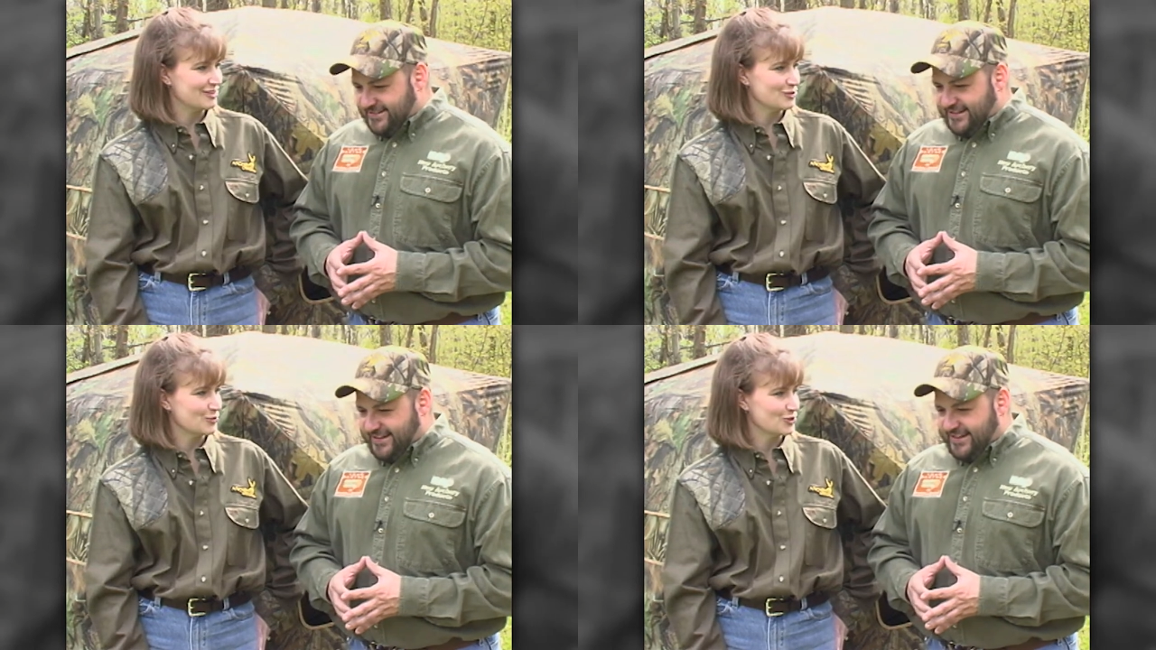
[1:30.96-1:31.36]

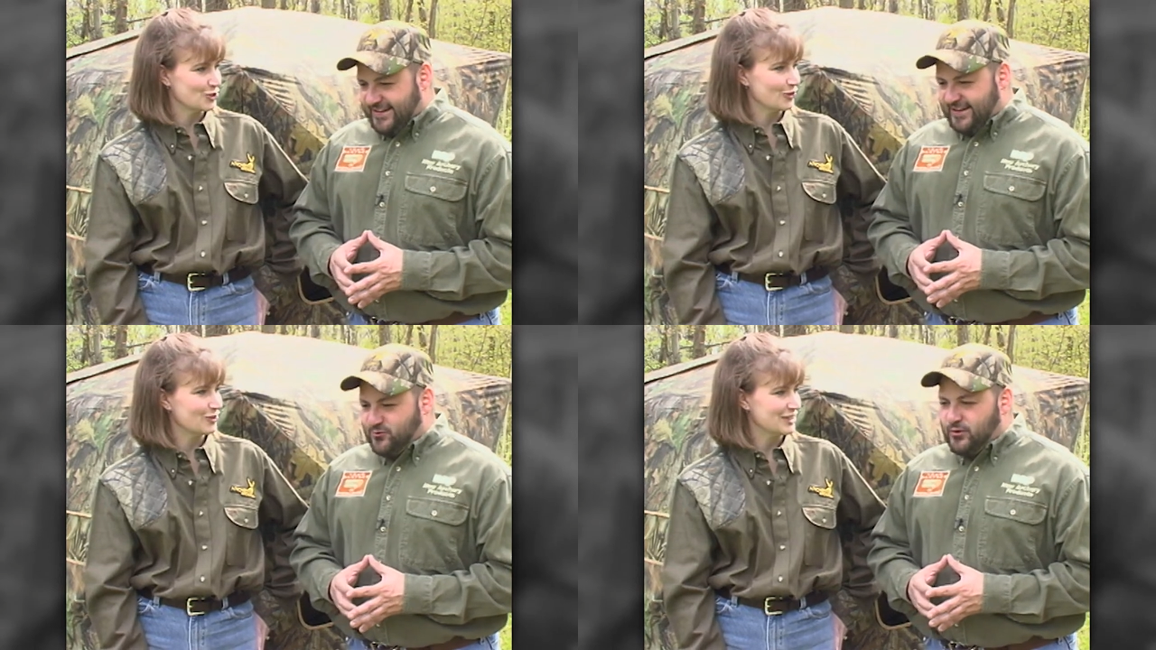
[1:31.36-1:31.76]
Speaker 1: this week's
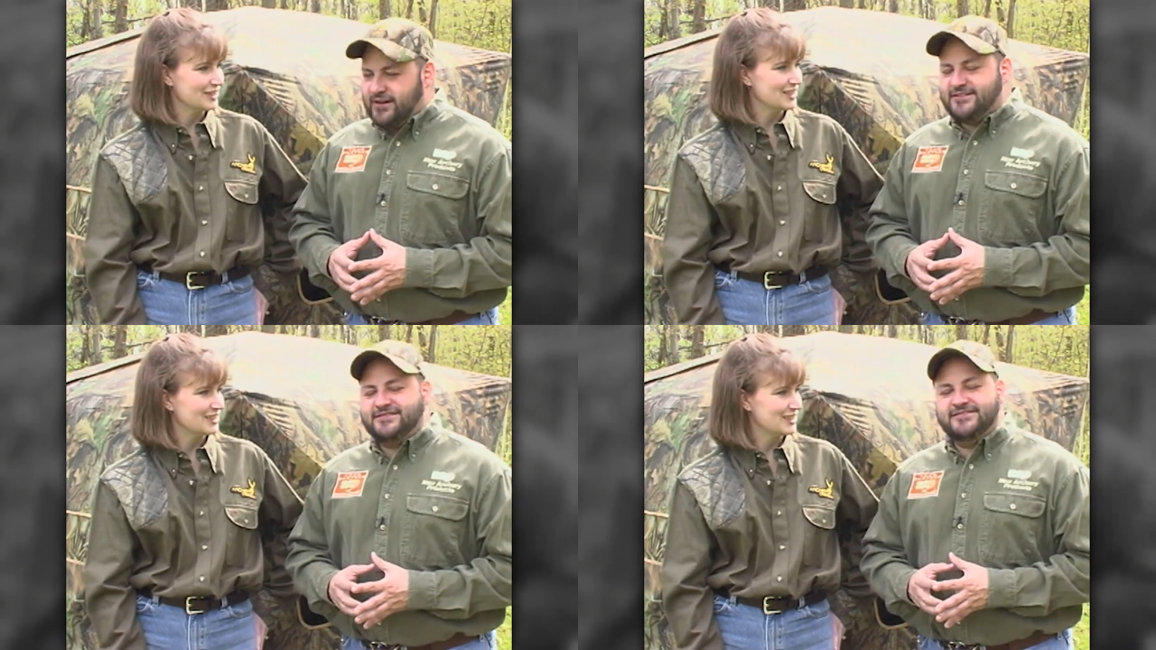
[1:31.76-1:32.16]
show. And
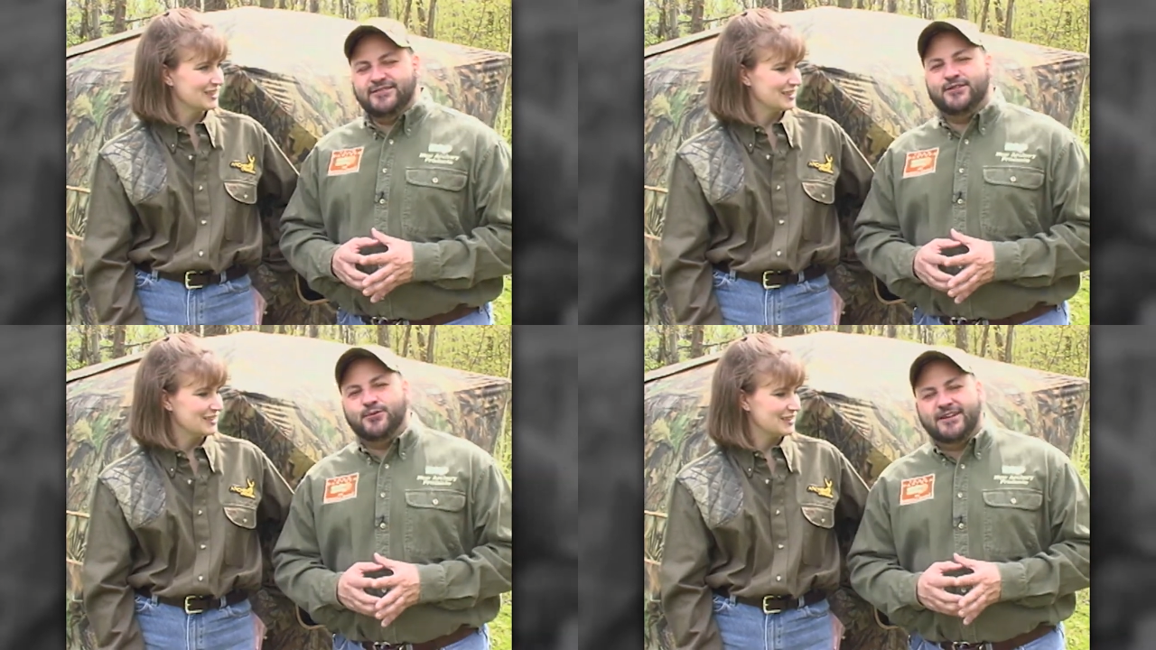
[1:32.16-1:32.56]
well,
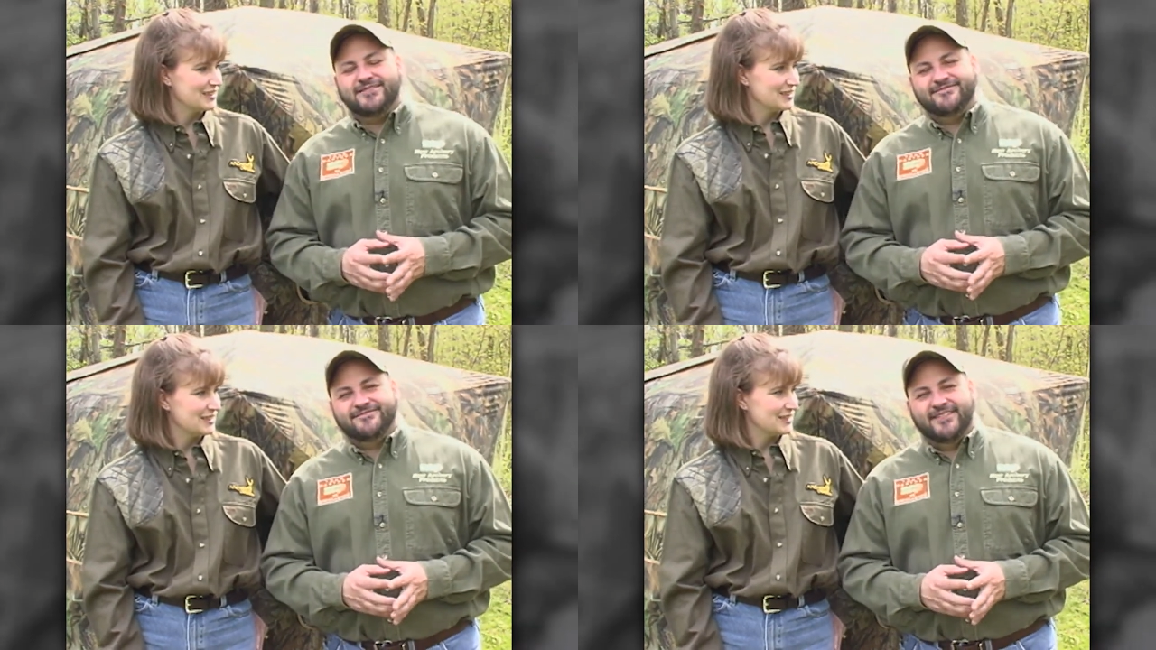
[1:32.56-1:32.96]
you know
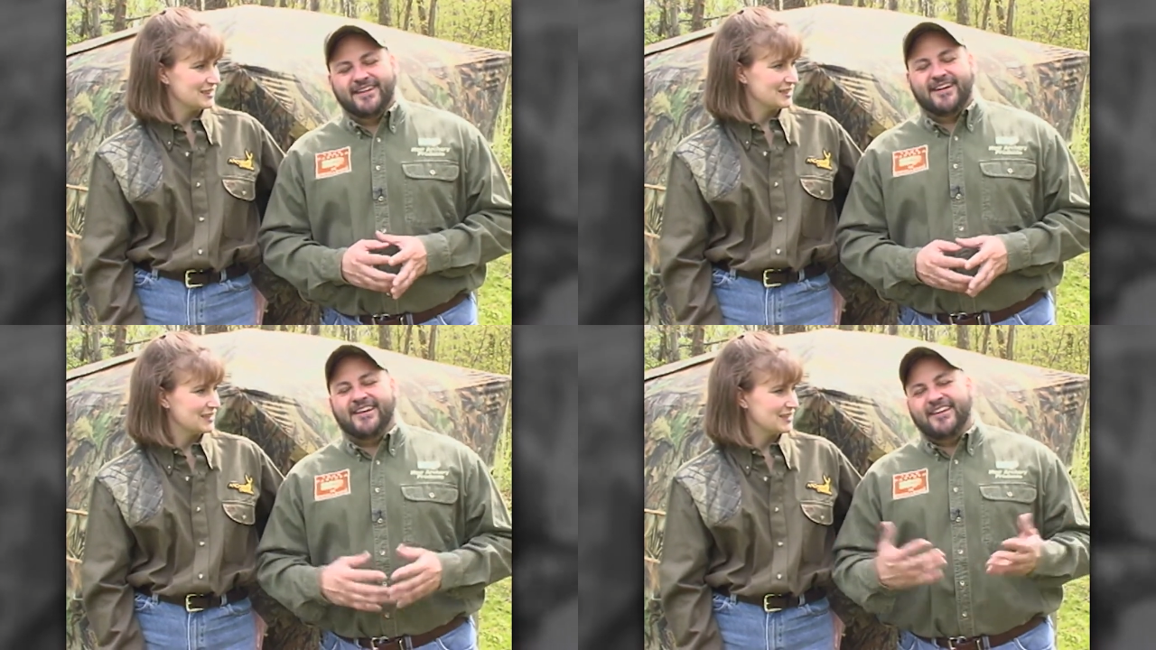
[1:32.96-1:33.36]
what?
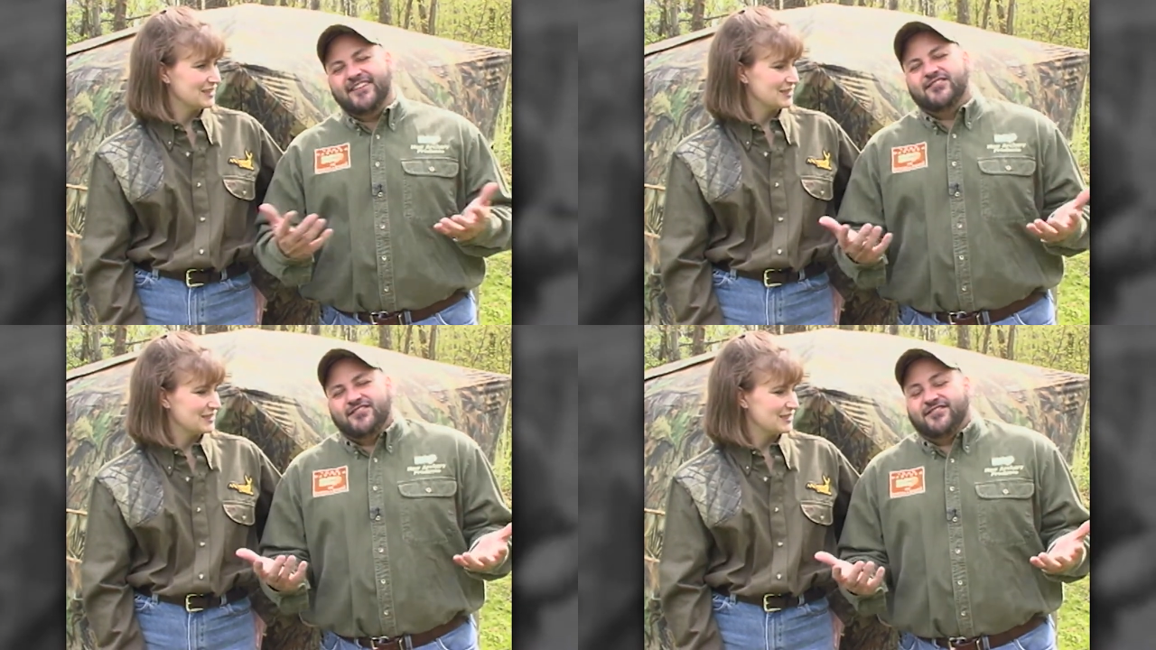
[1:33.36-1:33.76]
I
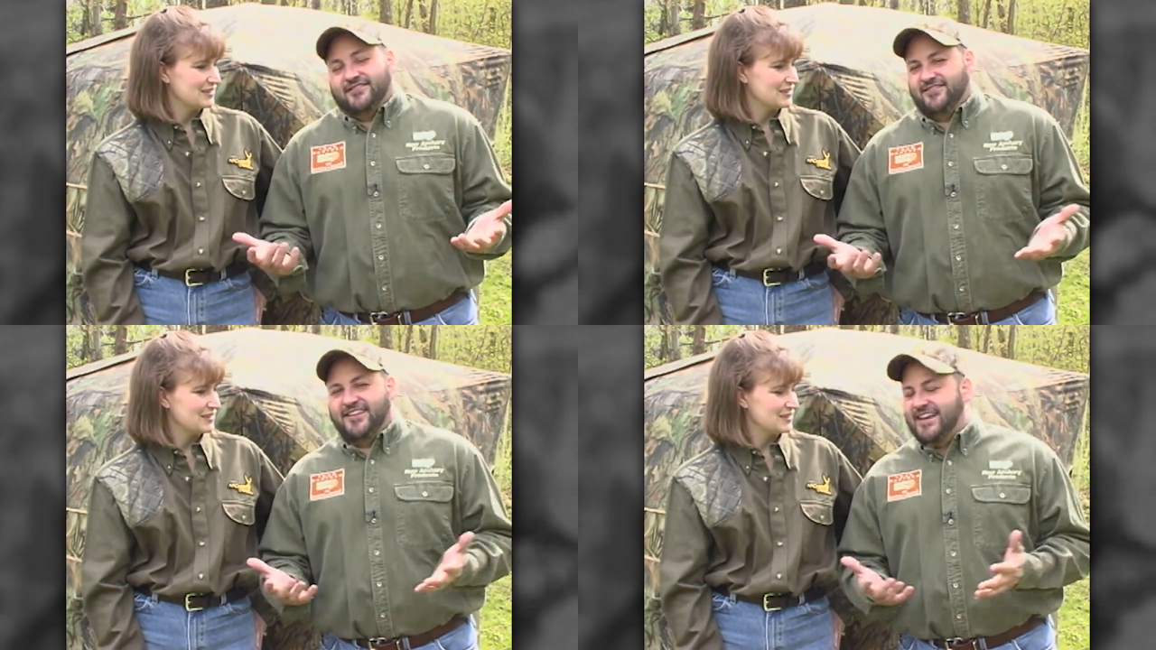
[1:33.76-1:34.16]
guess it's
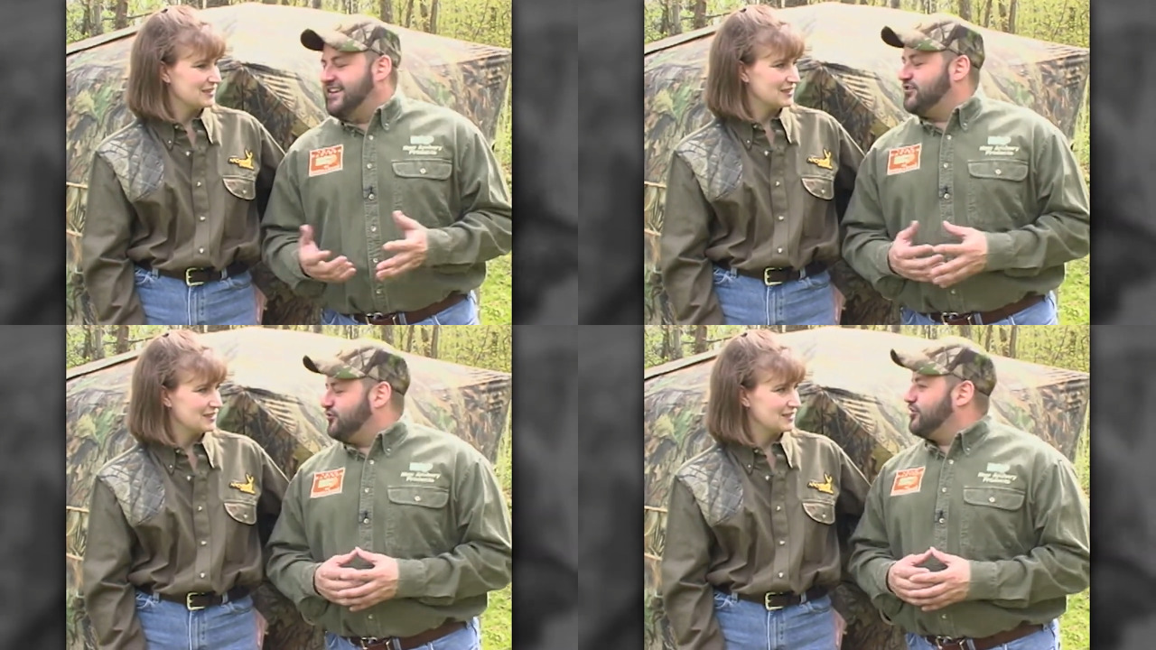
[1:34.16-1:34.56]

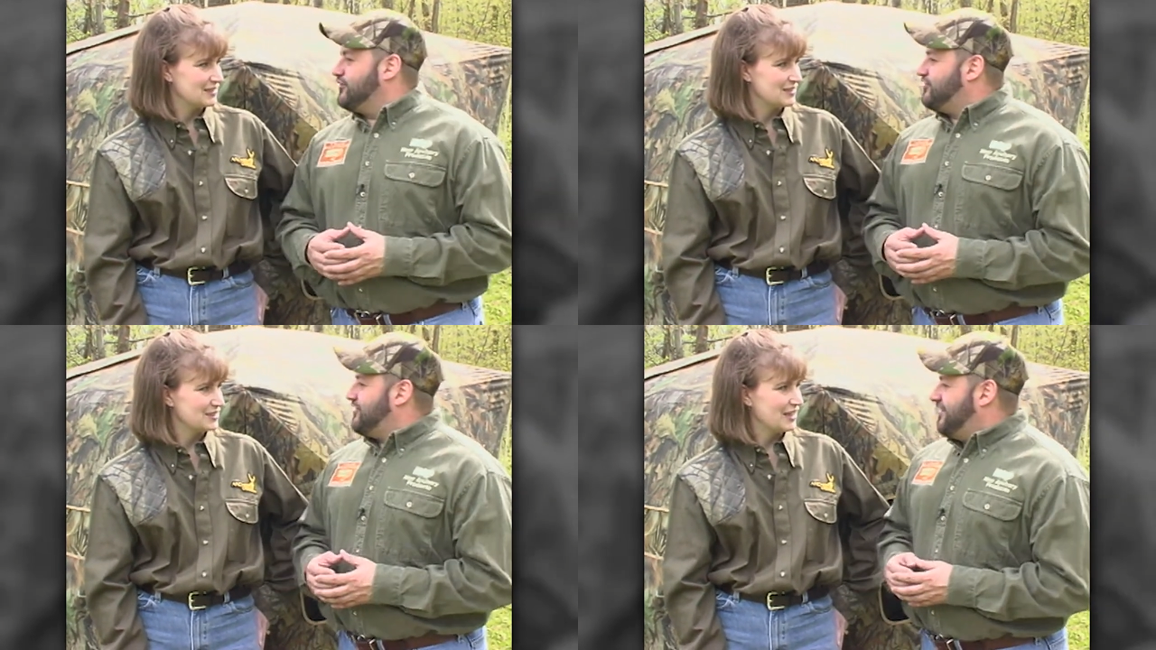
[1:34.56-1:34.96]
ladies
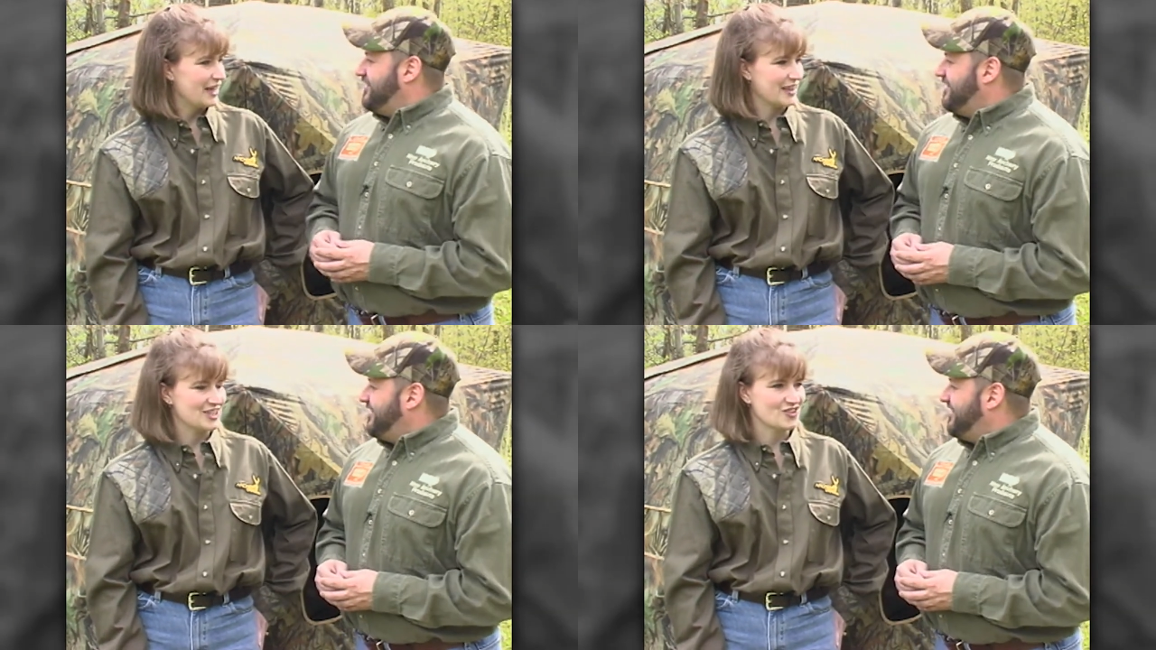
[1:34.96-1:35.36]
first.
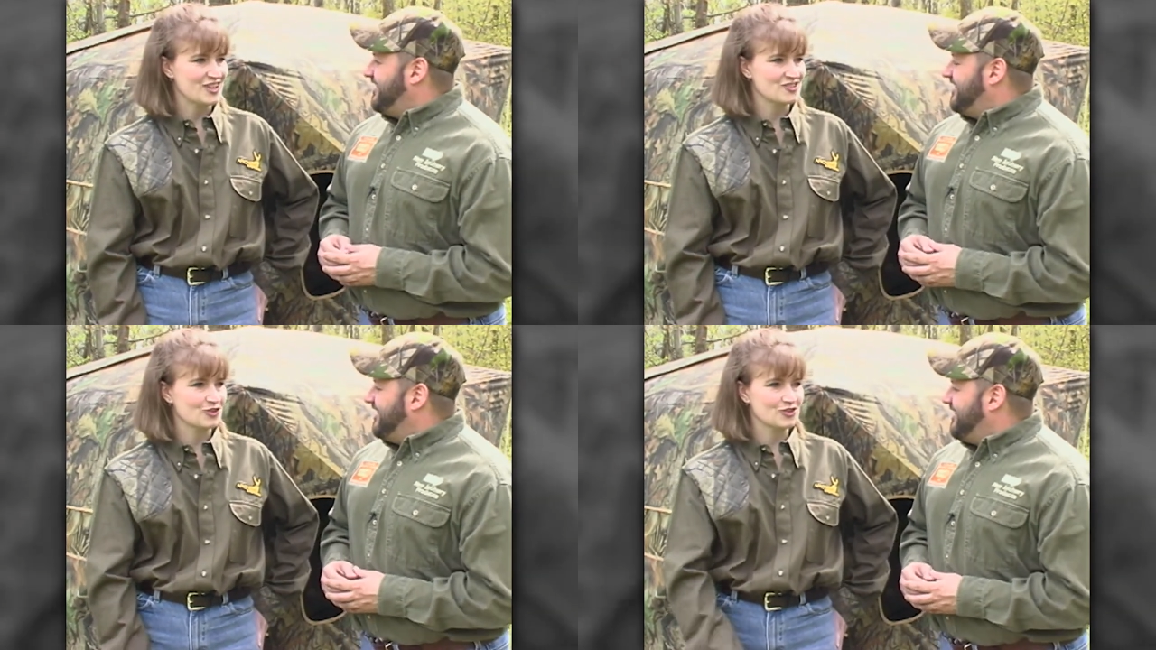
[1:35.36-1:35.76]
That's
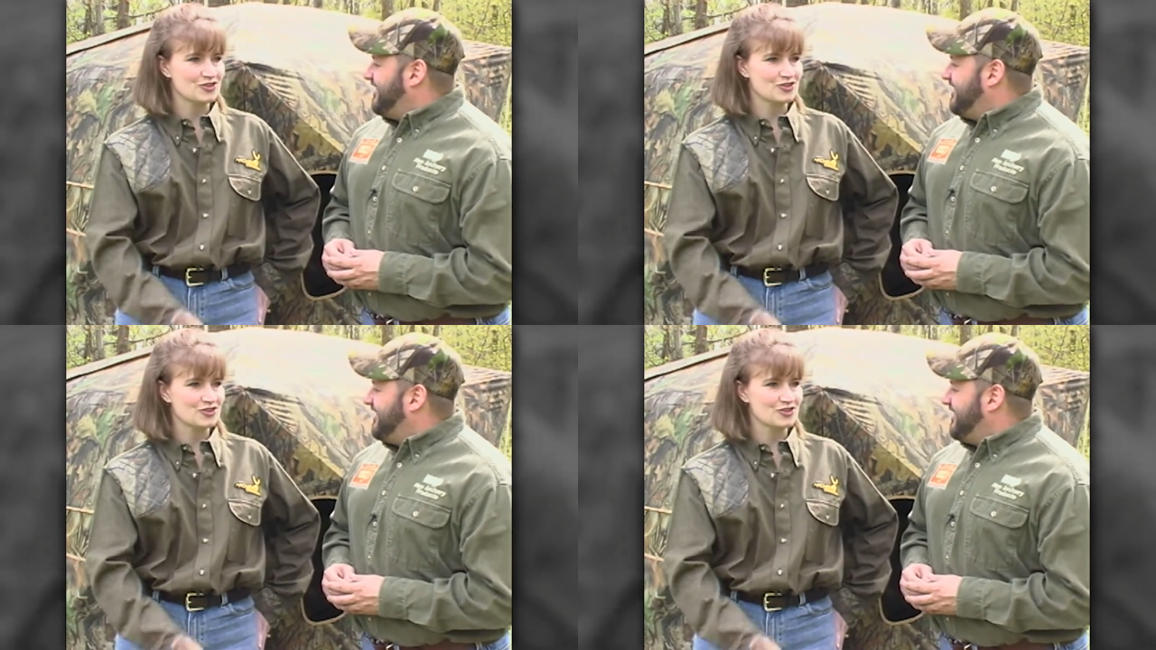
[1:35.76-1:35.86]
right. So this